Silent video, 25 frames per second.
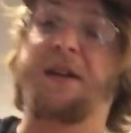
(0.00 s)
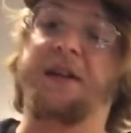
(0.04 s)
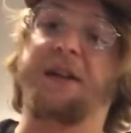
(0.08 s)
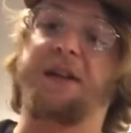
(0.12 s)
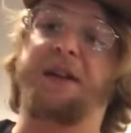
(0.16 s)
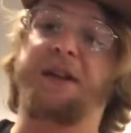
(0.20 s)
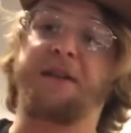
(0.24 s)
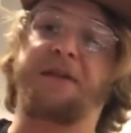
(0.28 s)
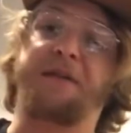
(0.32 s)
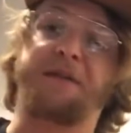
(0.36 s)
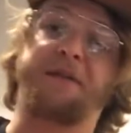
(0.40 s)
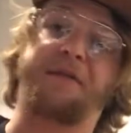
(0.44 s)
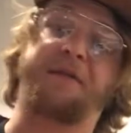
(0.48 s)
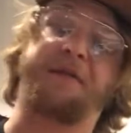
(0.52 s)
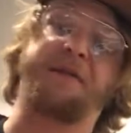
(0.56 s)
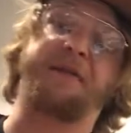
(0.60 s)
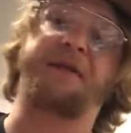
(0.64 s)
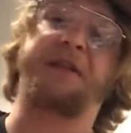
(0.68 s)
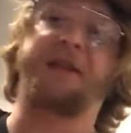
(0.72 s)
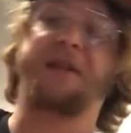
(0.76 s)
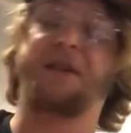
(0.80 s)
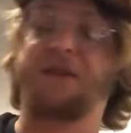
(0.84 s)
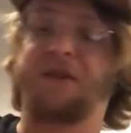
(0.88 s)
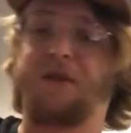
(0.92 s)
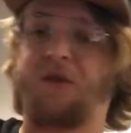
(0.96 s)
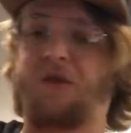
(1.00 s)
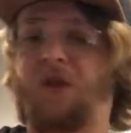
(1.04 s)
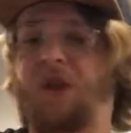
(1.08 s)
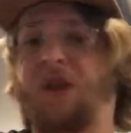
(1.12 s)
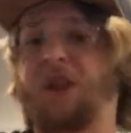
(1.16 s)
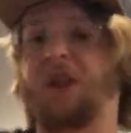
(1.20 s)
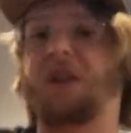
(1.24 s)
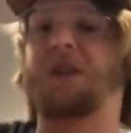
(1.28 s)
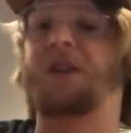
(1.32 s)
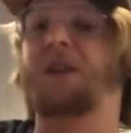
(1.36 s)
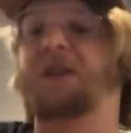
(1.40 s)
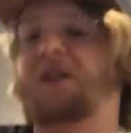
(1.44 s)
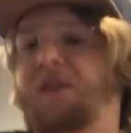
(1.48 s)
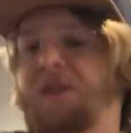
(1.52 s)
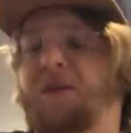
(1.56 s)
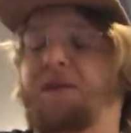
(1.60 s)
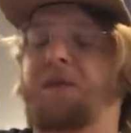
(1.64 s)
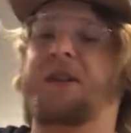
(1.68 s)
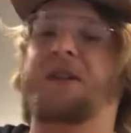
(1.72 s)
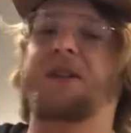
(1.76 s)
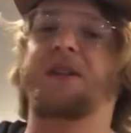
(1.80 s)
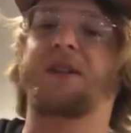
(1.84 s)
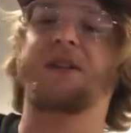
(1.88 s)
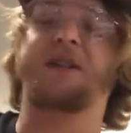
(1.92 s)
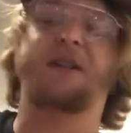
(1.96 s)
of G, as
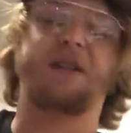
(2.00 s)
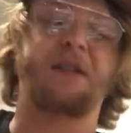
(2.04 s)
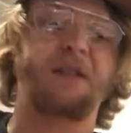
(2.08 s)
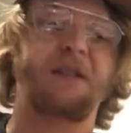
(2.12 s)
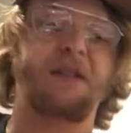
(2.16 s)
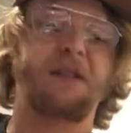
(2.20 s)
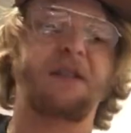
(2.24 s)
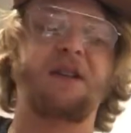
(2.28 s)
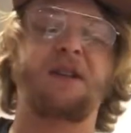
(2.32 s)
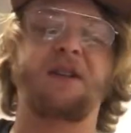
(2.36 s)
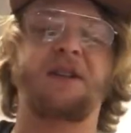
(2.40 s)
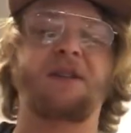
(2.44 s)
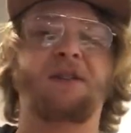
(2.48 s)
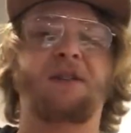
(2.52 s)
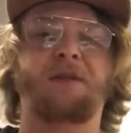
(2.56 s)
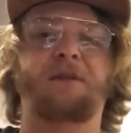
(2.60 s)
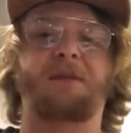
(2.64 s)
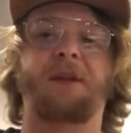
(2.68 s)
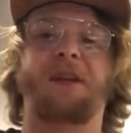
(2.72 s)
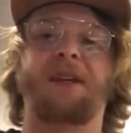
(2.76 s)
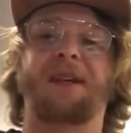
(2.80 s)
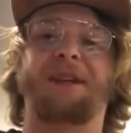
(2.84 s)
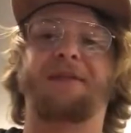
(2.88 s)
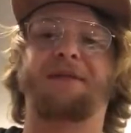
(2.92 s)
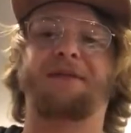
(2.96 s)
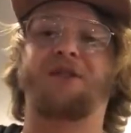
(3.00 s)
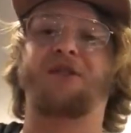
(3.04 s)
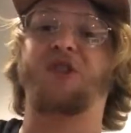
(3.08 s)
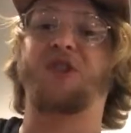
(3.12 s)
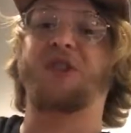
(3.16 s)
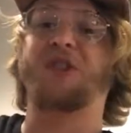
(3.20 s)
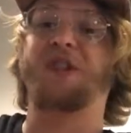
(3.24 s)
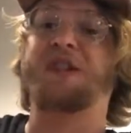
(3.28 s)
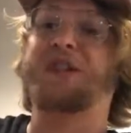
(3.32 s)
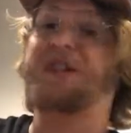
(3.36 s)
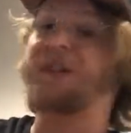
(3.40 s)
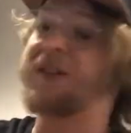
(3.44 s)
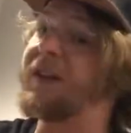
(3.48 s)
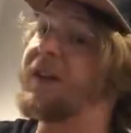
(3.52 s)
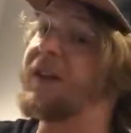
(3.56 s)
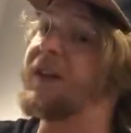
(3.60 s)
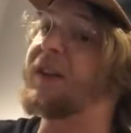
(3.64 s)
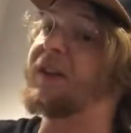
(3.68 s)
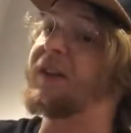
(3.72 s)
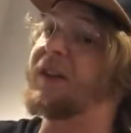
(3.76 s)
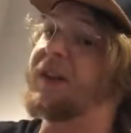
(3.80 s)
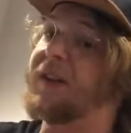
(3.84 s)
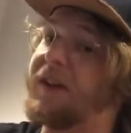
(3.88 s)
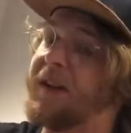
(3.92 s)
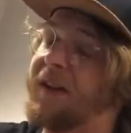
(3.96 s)
we just discussed, we have G,
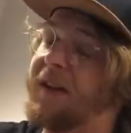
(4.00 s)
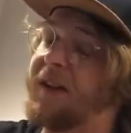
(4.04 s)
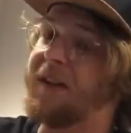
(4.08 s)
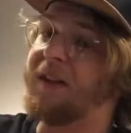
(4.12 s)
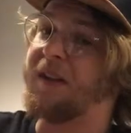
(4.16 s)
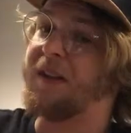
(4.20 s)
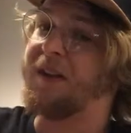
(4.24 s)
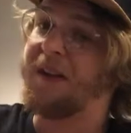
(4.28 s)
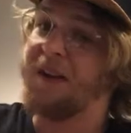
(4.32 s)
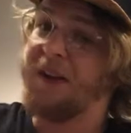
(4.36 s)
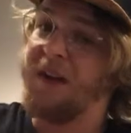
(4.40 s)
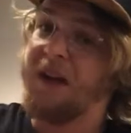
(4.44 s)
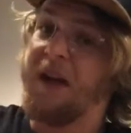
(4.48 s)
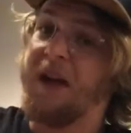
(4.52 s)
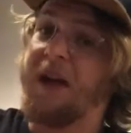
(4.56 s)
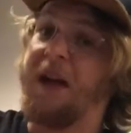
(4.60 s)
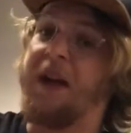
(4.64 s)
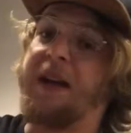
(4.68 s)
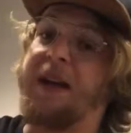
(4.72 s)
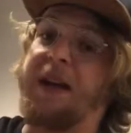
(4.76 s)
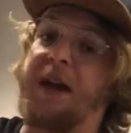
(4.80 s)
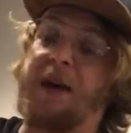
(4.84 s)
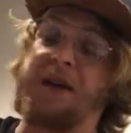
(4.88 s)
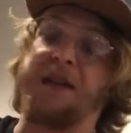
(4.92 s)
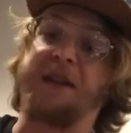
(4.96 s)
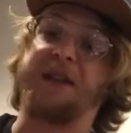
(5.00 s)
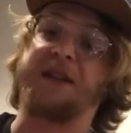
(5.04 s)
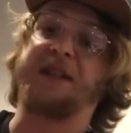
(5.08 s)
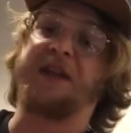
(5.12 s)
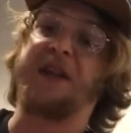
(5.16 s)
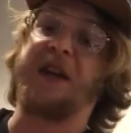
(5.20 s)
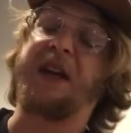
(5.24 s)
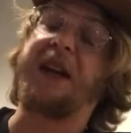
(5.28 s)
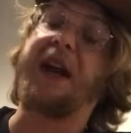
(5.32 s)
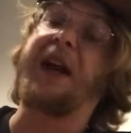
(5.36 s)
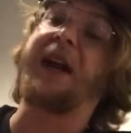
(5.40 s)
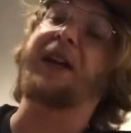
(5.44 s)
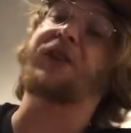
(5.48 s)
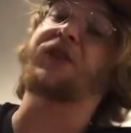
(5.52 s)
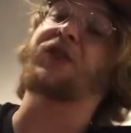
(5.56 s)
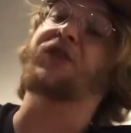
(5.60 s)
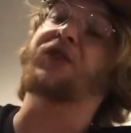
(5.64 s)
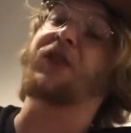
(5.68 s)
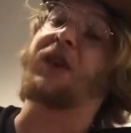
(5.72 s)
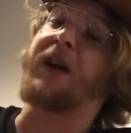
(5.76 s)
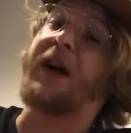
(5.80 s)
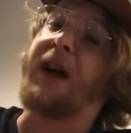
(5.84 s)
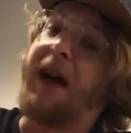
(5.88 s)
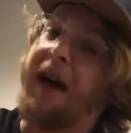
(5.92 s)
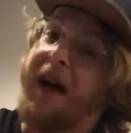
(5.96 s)
C, and D. Now there's that
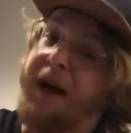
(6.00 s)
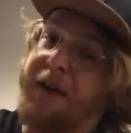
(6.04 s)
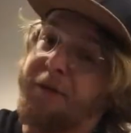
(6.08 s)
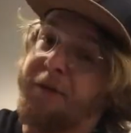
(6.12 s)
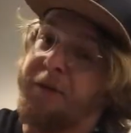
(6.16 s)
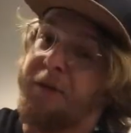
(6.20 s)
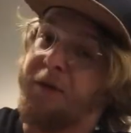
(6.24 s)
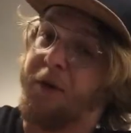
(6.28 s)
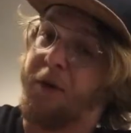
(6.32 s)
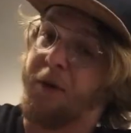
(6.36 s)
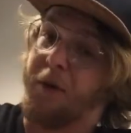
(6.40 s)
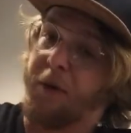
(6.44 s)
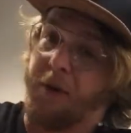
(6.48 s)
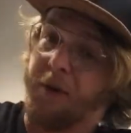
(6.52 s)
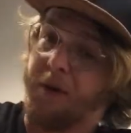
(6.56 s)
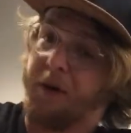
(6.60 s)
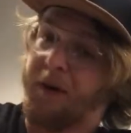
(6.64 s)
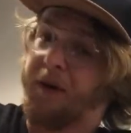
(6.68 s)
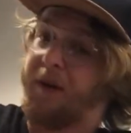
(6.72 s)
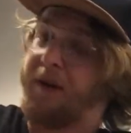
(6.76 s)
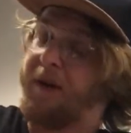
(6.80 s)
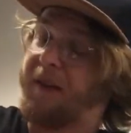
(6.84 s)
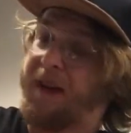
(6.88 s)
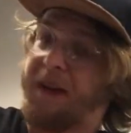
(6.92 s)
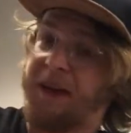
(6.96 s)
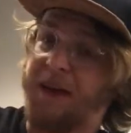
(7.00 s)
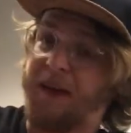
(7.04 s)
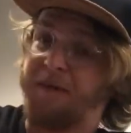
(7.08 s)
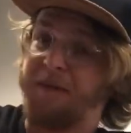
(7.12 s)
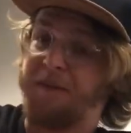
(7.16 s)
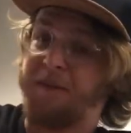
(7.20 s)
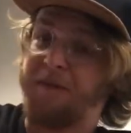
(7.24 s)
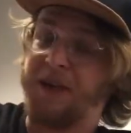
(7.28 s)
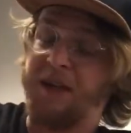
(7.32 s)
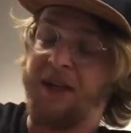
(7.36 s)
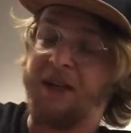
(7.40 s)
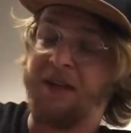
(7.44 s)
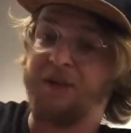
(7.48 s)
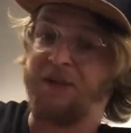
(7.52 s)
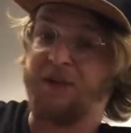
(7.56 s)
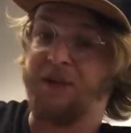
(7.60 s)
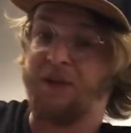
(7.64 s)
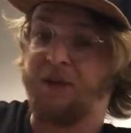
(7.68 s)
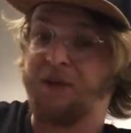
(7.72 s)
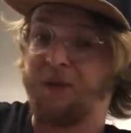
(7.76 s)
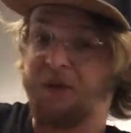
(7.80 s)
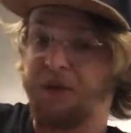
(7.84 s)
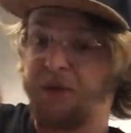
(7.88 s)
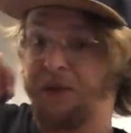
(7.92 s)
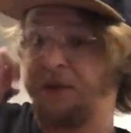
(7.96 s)
extra F chord, the F
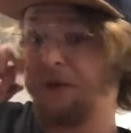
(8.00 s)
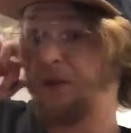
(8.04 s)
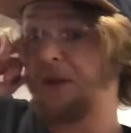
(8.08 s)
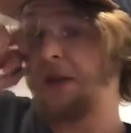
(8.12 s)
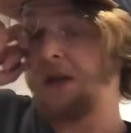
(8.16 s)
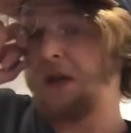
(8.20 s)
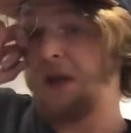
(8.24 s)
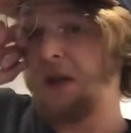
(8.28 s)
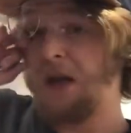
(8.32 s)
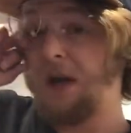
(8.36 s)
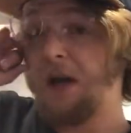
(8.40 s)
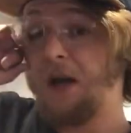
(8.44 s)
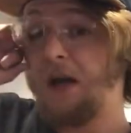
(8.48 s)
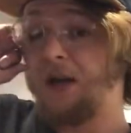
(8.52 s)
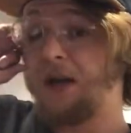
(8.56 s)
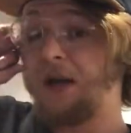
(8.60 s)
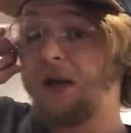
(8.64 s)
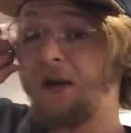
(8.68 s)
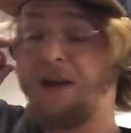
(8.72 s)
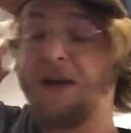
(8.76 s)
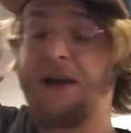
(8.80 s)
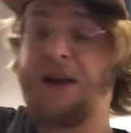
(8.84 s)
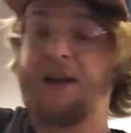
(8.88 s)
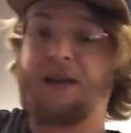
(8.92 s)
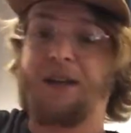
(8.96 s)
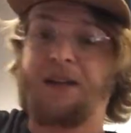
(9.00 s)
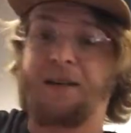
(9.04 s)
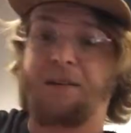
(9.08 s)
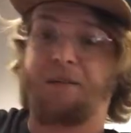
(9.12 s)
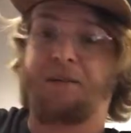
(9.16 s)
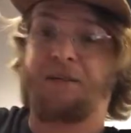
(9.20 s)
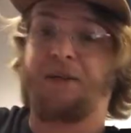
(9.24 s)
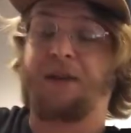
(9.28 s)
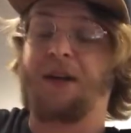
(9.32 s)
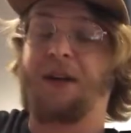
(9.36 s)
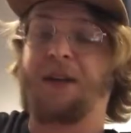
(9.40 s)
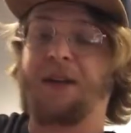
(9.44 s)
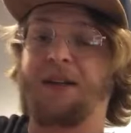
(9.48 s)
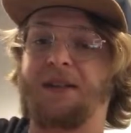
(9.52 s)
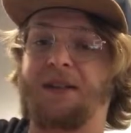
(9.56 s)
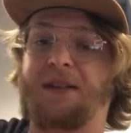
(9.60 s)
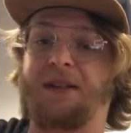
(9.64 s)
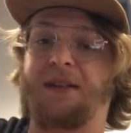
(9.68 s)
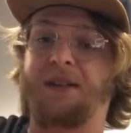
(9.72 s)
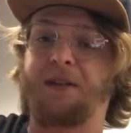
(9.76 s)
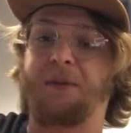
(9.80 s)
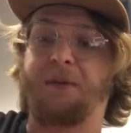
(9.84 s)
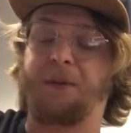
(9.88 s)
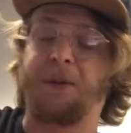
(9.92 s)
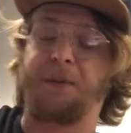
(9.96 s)
major chord. Now that implies
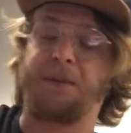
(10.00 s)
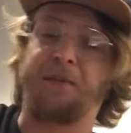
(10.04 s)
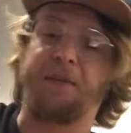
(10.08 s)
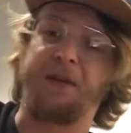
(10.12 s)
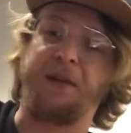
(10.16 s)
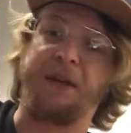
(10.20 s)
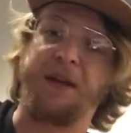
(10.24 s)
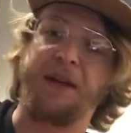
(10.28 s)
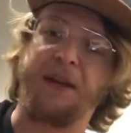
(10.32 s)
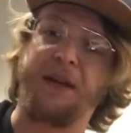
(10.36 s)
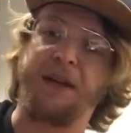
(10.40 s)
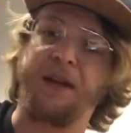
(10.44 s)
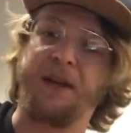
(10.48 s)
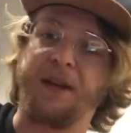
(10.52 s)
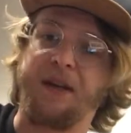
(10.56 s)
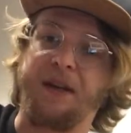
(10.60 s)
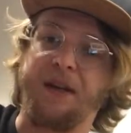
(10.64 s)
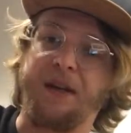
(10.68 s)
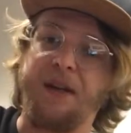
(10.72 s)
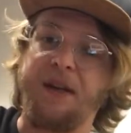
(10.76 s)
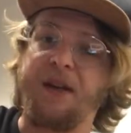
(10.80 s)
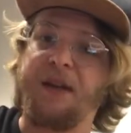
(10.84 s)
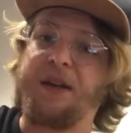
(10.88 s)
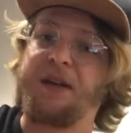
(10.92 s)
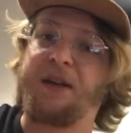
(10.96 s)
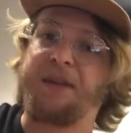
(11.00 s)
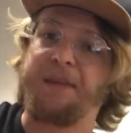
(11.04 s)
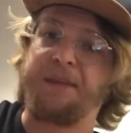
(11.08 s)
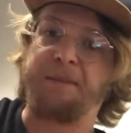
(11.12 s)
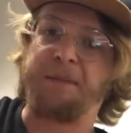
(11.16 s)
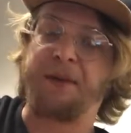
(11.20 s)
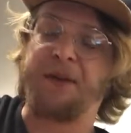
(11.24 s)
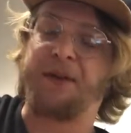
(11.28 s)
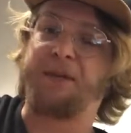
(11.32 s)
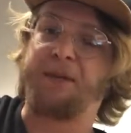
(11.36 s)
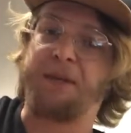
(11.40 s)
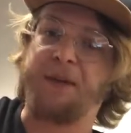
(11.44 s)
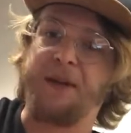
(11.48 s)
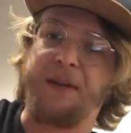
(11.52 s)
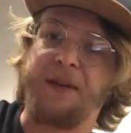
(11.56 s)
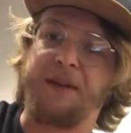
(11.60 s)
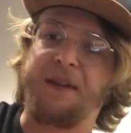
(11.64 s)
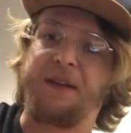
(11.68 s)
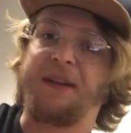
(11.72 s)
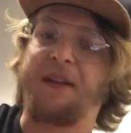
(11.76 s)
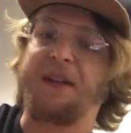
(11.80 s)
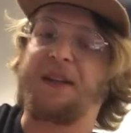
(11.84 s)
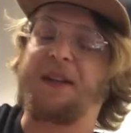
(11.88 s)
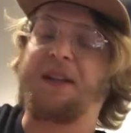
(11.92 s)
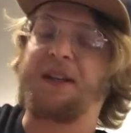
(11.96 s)
that we're playing between
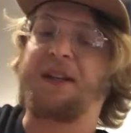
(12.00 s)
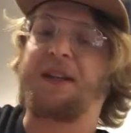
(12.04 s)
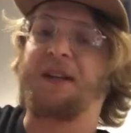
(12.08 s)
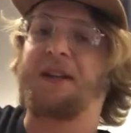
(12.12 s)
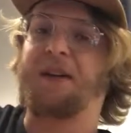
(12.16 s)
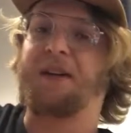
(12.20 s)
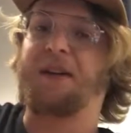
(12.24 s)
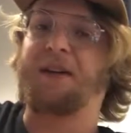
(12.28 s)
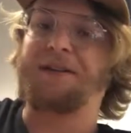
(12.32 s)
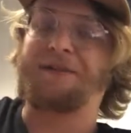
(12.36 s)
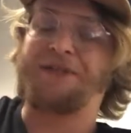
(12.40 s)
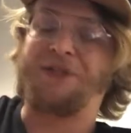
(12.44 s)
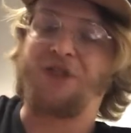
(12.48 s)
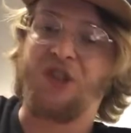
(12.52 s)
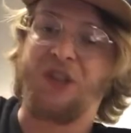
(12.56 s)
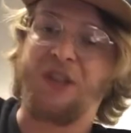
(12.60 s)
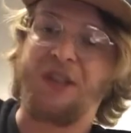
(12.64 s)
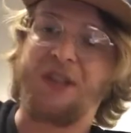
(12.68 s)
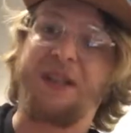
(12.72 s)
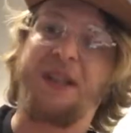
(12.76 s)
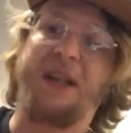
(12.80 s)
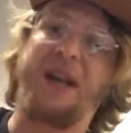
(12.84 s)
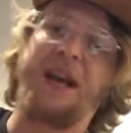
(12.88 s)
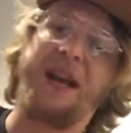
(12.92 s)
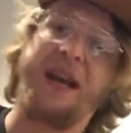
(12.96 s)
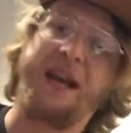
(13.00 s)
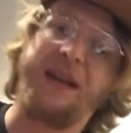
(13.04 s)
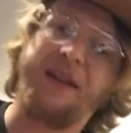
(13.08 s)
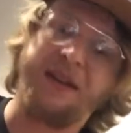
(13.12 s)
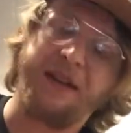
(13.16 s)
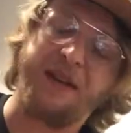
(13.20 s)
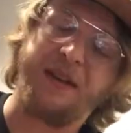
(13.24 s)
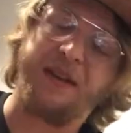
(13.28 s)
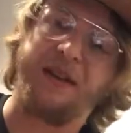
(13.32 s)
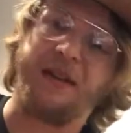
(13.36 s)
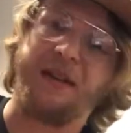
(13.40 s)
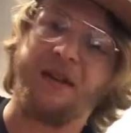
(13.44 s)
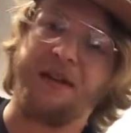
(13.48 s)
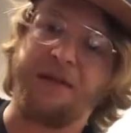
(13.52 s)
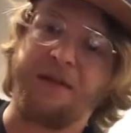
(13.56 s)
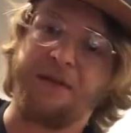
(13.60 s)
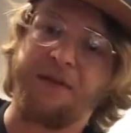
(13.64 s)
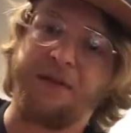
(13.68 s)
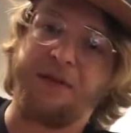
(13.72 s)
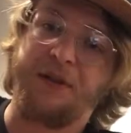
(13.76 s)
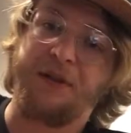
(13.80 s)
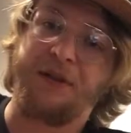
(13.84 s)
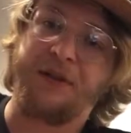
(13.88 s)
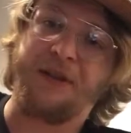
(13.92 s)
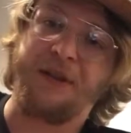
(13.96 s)
the key of G and the key
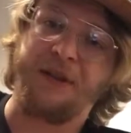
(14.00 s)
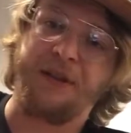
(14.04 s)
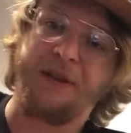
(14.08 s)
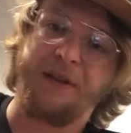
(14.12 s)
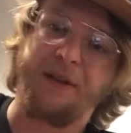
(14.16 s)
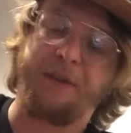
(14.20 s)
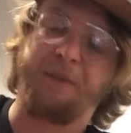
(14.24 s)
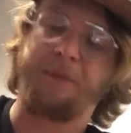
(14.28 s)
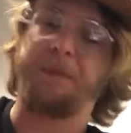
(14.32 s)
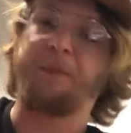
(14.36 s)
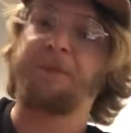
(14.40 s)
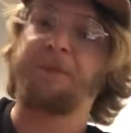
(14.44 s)
of C.